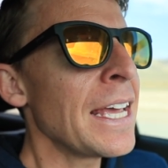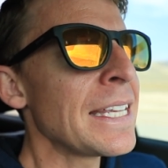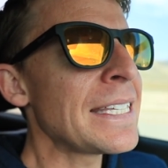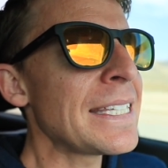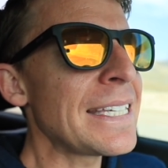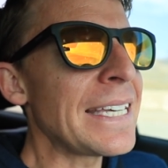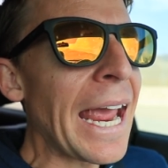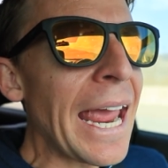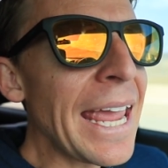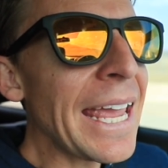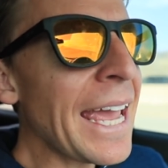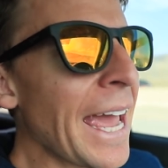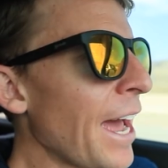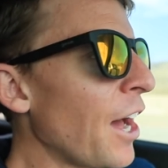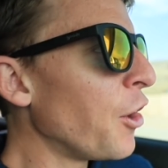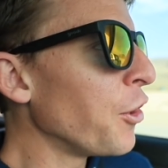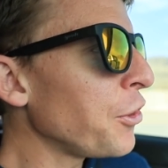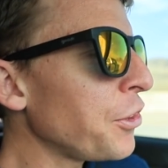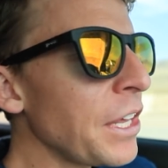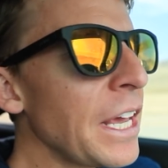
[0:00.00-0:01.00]
Staying
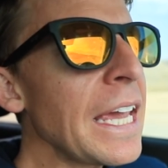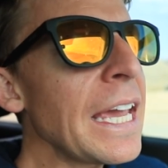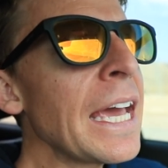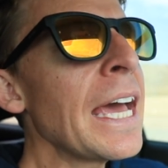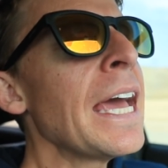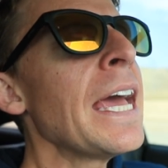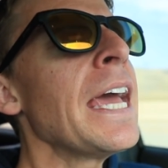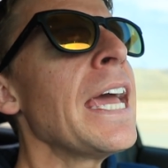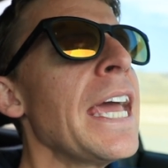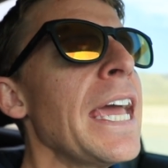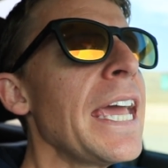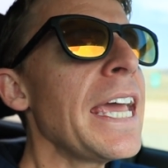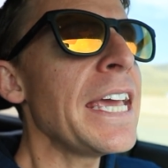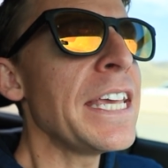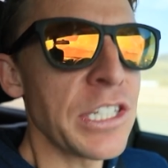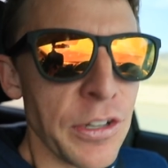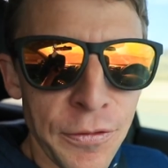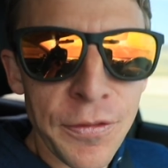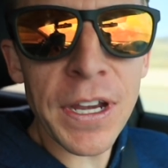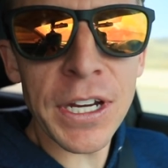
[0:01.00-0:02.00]
healthy
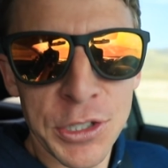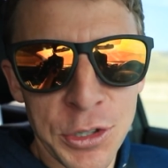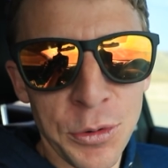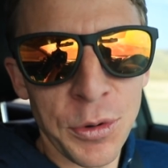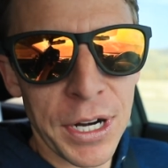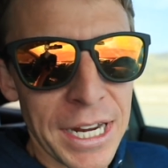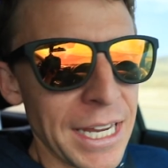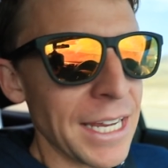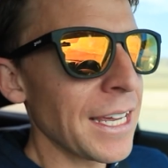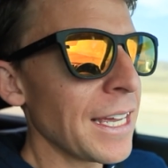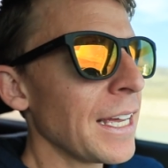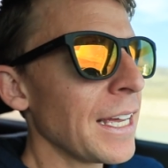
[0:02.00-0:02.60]
is a victory.